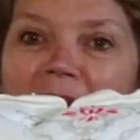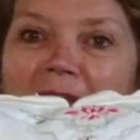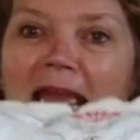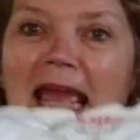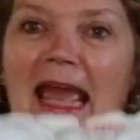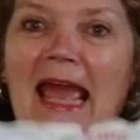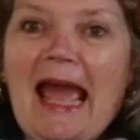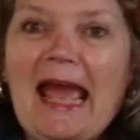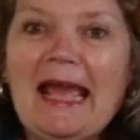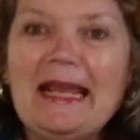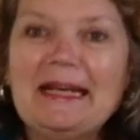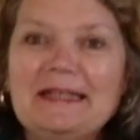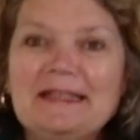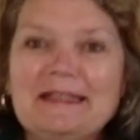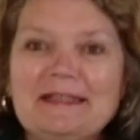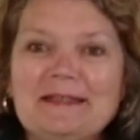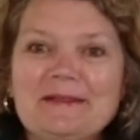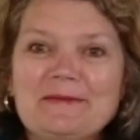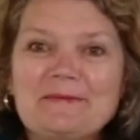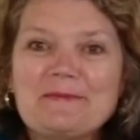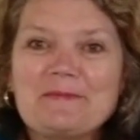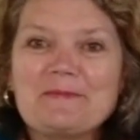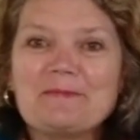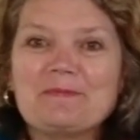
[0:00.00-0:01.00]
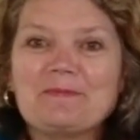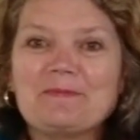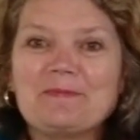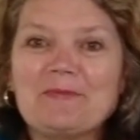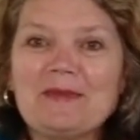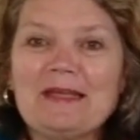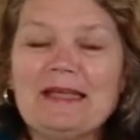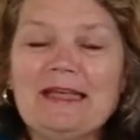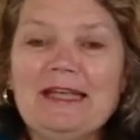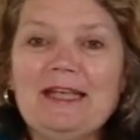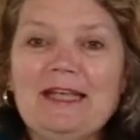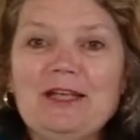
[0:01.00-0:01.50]
And
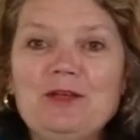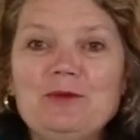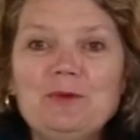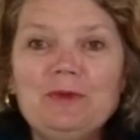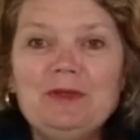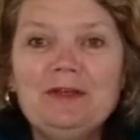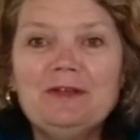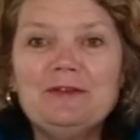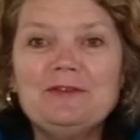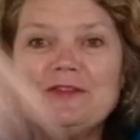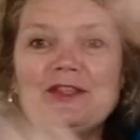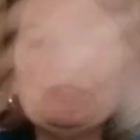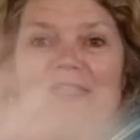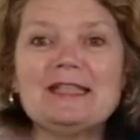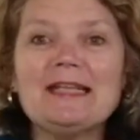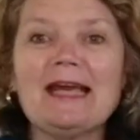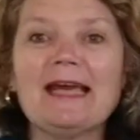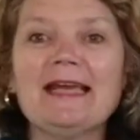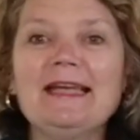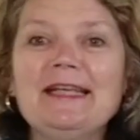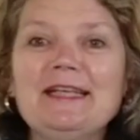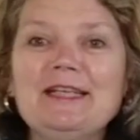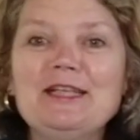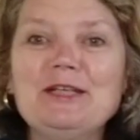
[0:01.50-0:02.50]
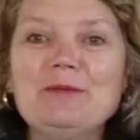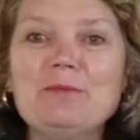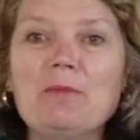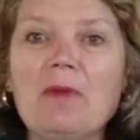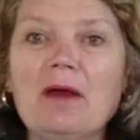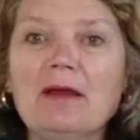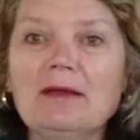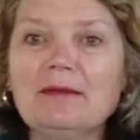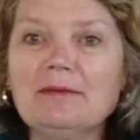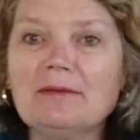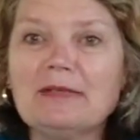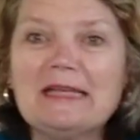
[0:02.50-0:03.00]
it would have stayed in
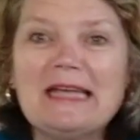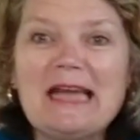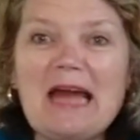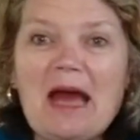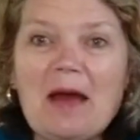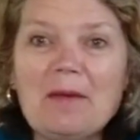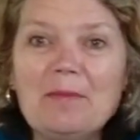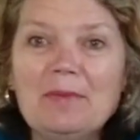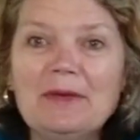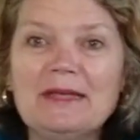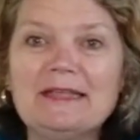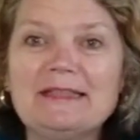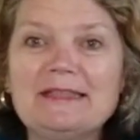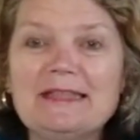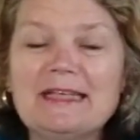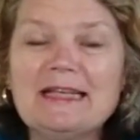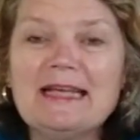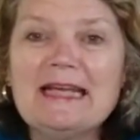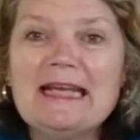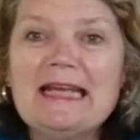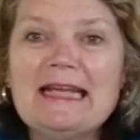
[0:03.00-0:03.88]
my cupboard.